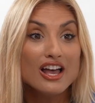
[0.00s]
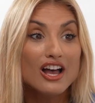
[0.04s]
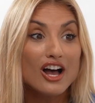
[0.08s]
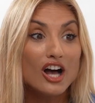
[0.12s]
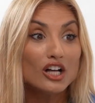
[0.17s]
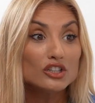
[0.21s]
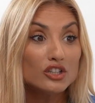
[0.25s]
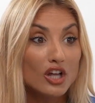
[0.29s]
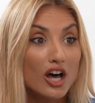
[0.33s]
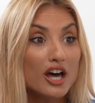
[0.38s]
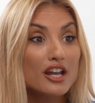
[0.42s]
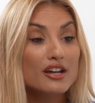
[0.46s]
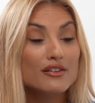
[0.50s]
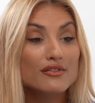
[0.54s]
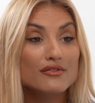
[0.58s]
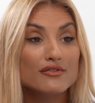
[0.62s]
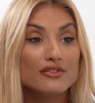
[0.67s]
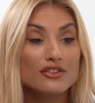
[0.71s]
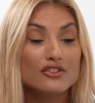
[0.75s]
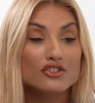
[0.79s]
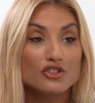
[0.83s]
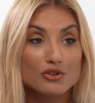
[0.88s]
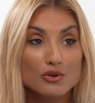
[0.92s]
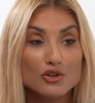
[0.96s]
a lot of
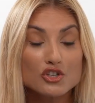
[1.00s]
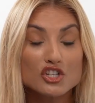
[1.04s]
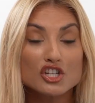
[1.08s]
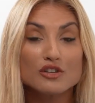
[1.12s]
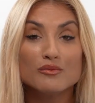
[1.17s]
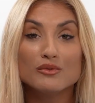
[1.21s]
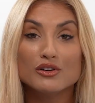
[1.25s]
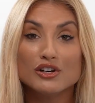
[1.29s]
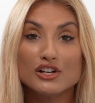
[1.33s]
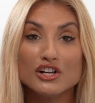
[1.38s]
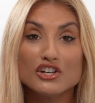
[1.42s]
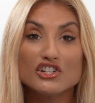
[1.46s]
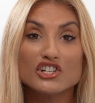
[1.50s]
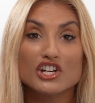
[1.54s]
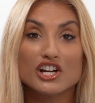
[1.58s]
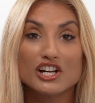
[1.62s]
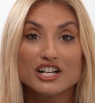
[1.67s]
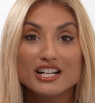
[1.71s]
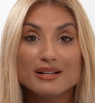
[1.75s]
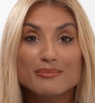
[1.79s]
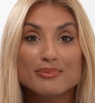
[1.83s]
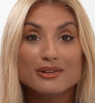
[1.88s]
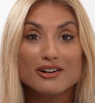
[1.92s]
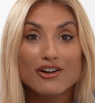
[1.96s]
the Jewish community shared
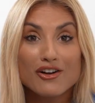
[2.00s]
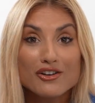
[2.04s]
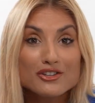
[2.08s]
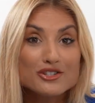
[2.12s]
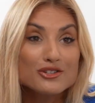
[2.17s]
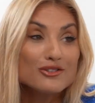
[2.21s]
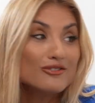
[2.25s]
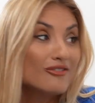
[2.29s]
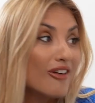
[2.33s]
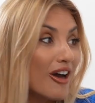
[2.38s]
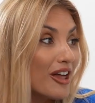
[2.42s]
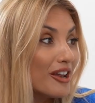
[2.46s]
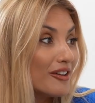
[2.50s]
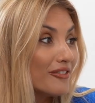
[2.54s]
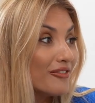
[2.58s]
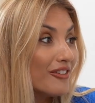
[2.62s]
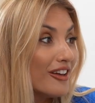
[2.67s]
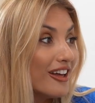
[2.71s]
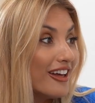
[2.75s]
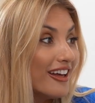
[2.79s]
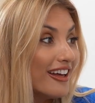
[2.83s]
it, but also a lot of